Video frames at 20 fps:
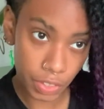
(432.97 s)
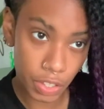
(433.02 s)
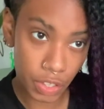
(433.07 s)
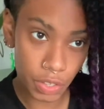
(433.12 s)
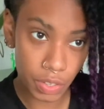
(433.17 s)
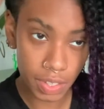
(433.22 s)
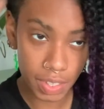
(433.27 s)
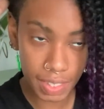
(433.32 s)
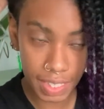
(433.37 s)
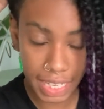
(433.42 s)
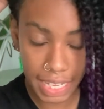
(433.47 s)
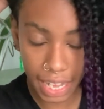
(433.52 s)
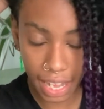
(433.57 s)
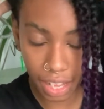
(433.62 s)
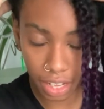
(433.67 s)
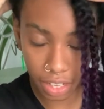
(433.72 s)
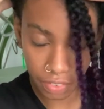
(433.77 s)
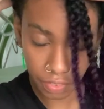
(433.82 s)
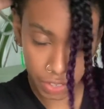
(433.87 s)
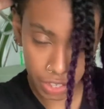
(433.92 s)
used the
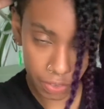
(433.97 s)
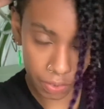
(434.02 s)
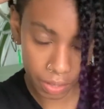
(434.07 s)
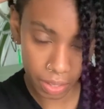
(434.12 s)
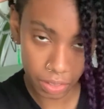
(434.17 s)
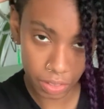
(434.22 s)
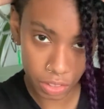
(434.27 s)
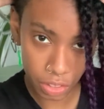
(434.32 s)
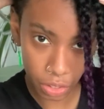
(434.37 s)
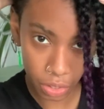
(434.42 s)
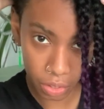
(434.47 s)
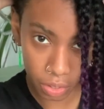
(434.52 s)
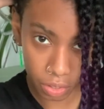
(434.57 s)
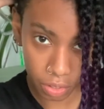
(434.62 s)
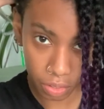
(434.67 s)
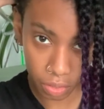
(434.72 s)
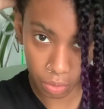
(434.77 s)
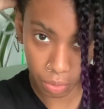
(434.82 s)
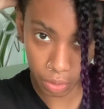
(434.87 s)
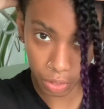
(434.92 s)
aloe vera and the
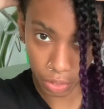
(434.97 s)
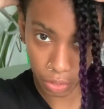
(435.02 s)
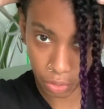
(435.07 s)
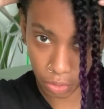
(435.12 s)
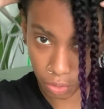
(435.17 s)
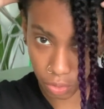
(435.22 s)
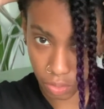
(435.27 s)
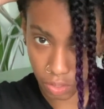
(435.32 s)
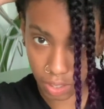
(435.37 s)
coconut oil